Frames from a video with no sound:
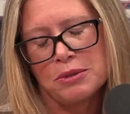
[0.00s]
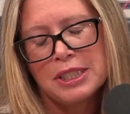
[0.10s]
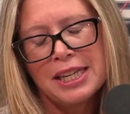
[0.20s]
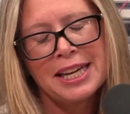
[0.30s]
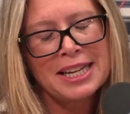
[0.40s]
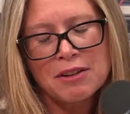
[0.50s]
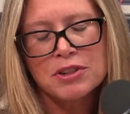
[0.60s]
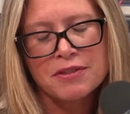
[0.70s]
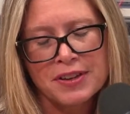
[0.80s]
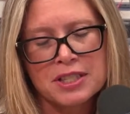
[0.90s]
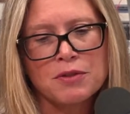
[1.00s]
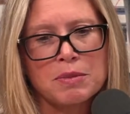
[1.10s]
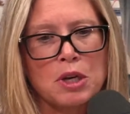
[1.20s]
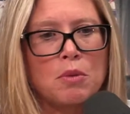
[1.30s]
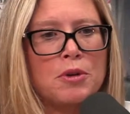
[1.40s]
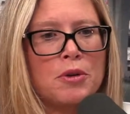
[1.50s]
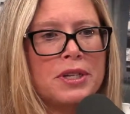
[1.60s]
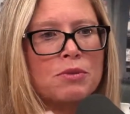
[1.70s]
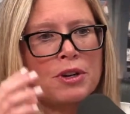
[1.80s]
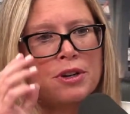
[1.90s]
adverse effects from the
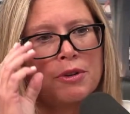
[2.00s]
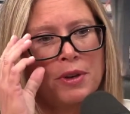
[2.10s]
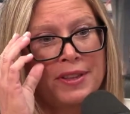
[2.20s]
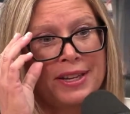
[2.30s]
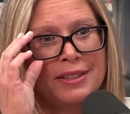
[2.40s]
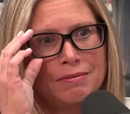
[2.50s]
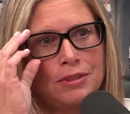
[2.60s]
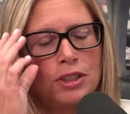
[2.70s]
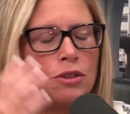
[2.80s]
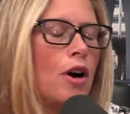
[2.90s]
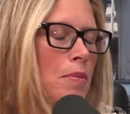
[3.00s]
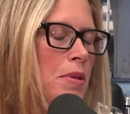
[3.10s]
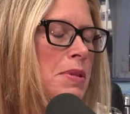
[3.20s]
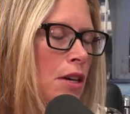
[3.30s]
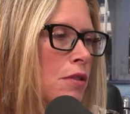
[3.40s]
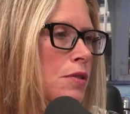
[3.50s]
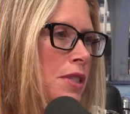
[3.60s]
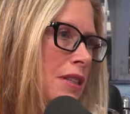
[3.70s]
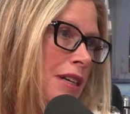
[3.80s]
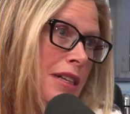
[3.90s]
opioids where they can, harm themselves
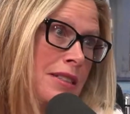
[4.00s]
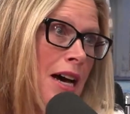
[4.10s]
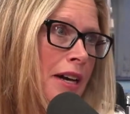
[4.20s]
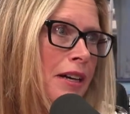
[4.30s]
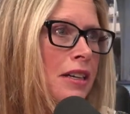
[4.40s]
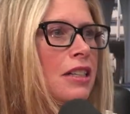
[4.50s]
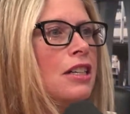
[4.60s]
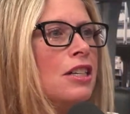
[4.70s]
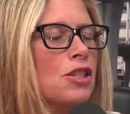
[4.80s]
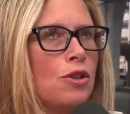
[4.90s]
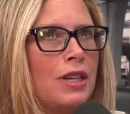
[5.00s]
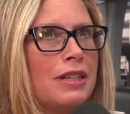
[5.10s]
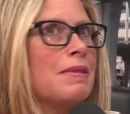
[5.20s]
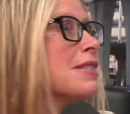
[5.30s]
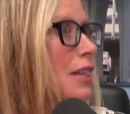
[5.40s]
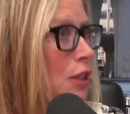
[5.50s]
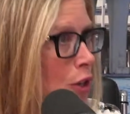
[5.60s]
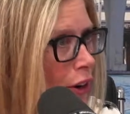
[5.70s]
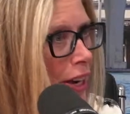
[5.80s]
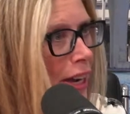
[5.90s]
and die. So like things like the
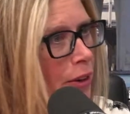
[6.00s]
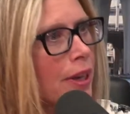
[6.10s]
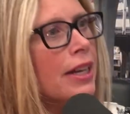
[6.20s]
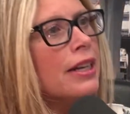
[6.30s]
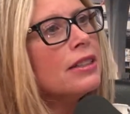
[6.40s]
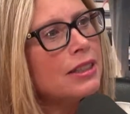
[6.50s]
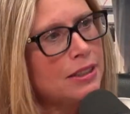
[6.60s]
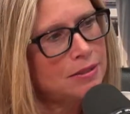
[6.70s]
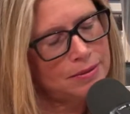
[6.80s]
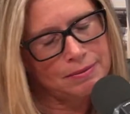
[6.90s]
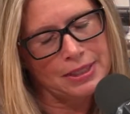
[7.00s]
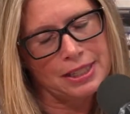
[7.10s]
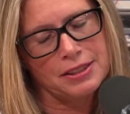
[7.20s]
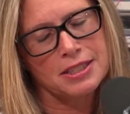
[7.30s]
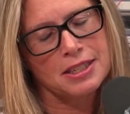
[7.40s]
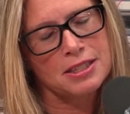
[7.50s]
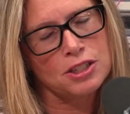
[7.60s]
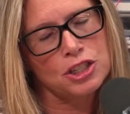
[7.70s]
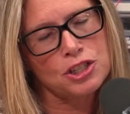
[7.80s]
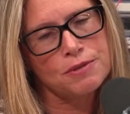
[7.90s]
Narcan, right, and things as
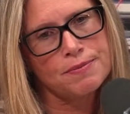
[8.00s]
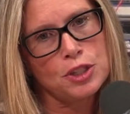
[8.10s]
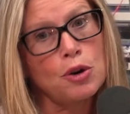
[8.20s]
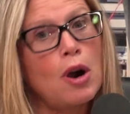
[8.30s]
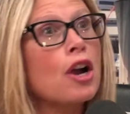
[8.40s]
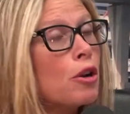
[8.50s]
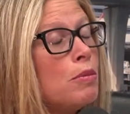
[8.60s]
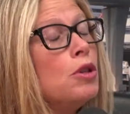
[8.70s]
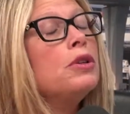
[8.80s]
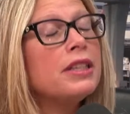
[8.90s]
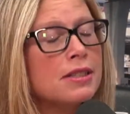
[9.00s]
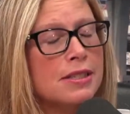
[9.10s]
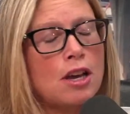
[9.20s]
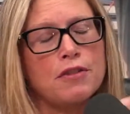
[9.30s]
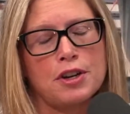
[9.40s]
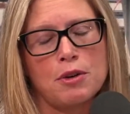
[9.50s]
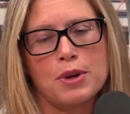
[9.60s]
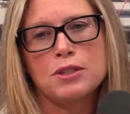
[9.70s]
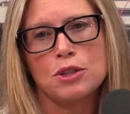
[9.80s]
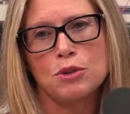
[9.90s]
such. Our community itself and our
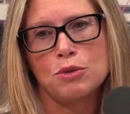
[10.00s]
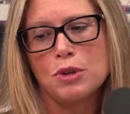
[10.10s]
rescue,